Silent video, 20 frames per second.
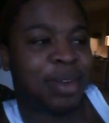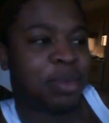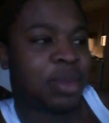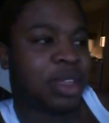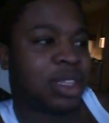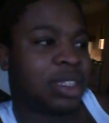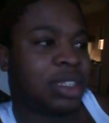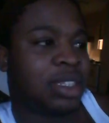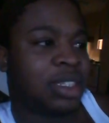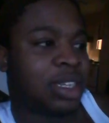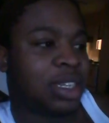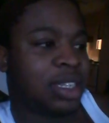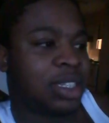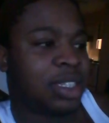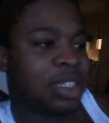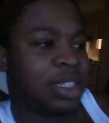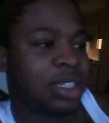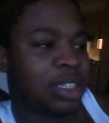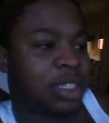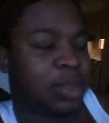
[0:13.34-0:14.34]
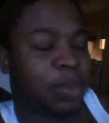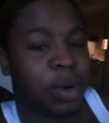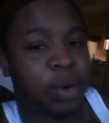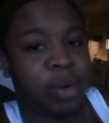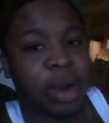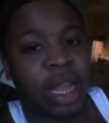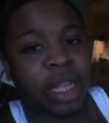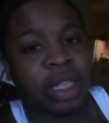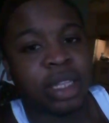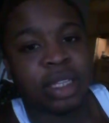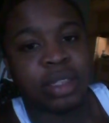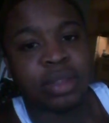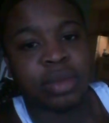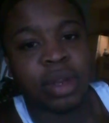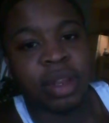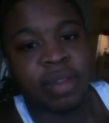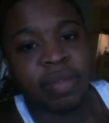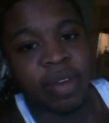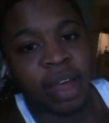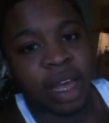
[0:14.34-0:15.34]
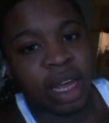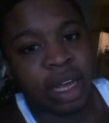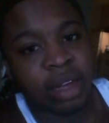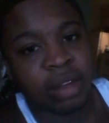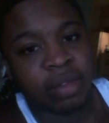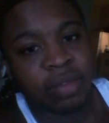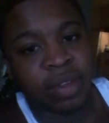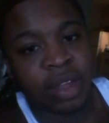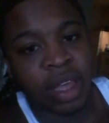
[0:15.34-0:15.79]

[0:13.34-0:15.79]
It's just Spiractin 25.